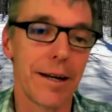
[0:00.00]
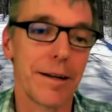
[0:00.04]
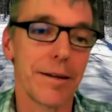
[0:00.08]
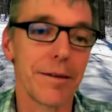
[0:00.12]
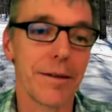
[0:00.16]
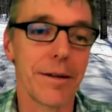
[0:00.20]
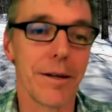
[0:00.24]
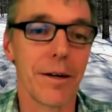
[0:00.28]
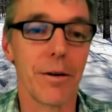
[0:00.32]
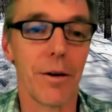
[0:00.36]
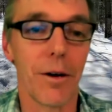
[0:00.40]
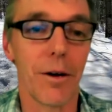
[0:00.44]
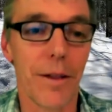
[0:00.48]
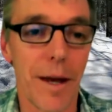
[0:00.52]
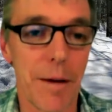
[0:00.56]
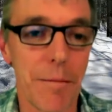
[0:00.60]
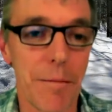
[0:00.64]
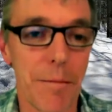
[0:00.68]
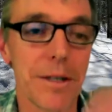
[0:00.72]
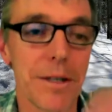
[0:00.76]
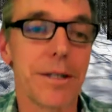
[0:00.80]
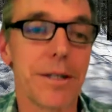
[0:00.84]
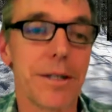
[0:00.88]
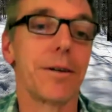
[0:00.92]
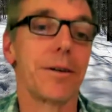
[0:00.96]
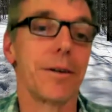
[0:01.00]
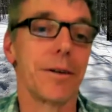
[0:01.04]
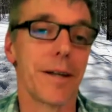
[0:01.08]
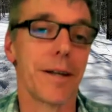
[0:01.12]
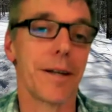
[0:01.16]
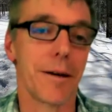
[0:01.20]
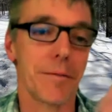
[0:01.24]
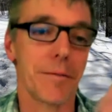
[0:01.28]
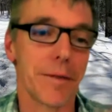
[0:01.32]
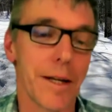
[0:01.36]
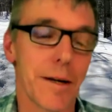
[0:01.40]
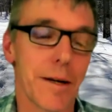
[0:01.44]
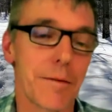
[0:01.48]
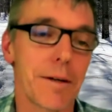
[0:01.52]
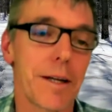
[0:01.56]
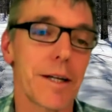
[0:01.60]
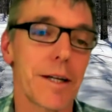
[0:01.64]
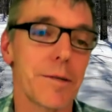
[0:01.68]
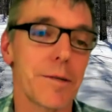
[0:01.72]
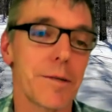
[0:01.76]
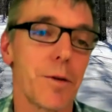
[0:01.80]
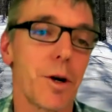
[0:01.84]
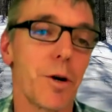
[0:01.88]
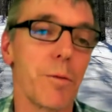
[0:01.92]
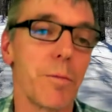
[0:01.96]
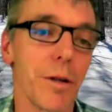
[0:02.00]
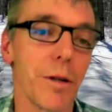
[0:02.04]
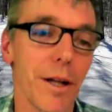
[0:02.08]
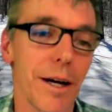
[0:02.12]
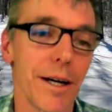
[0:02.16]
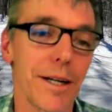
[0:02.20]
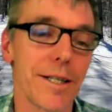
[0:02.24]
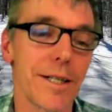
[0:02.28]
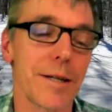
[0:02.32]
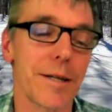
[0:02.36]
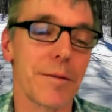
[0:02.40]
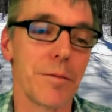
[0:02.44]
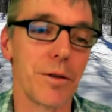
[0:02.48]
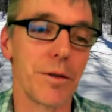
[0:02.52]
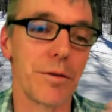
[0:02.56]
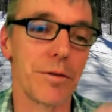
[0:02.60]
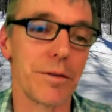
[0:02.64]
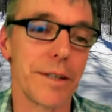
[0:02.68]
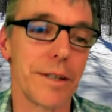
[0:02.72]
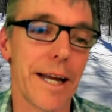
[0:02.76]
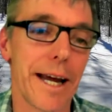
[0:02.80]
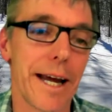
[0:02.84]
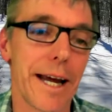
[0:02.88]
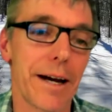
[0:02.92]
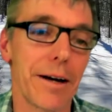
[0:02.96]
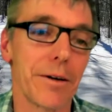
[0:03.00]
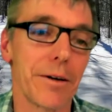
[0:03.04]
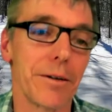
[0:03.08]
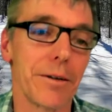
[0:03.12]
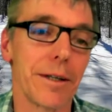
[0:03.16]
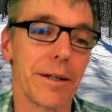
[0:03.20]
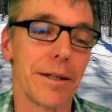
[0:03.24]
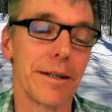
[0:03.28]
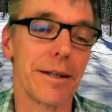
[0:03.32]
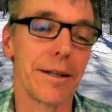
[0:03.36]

And, it, you know, all that material that, that gets mobilized and moves down.